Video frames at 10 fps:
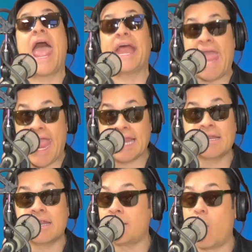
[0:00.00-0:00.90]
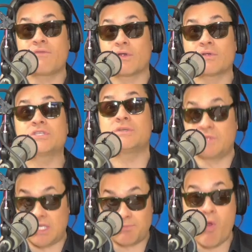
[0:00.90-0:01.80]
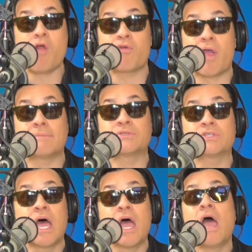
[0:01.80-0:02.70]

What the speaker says: and handed it over to these programs